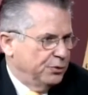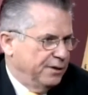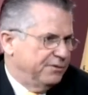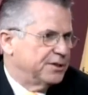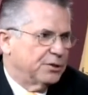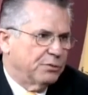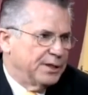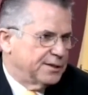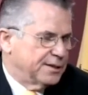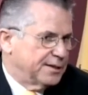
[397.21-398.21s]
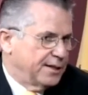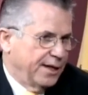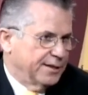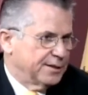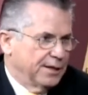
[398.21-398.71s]
And if it's a great
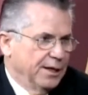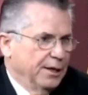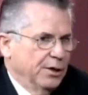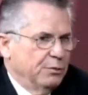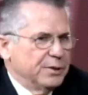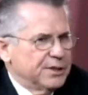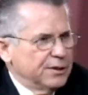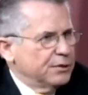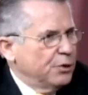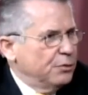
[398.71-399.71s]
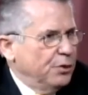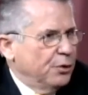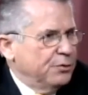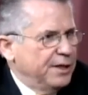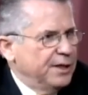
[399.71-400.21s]
success, we still don't
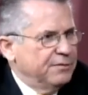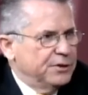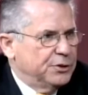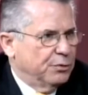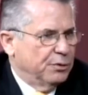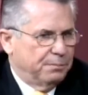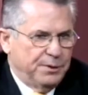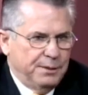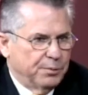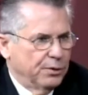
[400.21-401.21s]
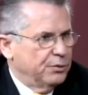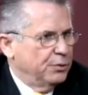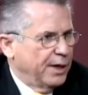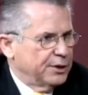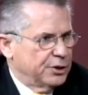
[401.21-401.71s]
know the individual people
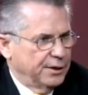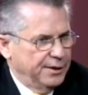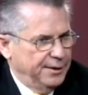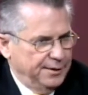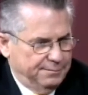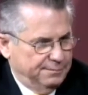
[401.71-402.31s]
who actually